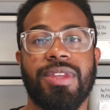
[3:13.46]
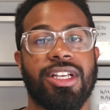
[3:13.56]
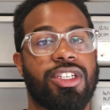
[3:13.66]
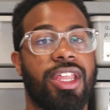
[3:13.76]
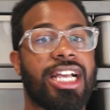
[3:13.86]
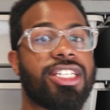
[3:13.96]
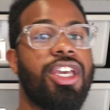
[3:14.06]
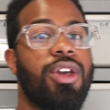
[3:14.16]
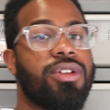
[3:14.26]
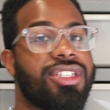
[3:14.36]
So that's a
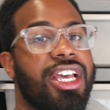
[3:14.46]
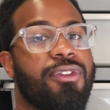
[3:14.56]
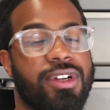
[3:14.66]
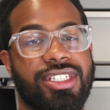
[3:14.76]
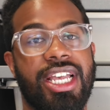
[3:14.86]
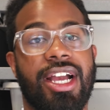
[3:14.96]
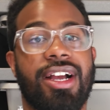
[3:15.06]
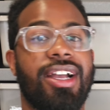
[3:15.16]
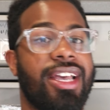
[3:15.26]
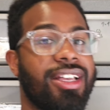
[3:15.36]
huge difference there.
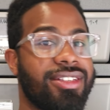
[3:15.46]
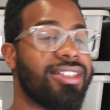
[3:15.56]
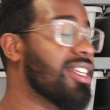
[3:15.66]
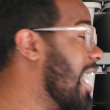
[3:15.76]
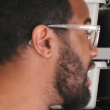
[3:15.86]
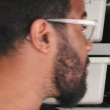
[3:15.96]
And they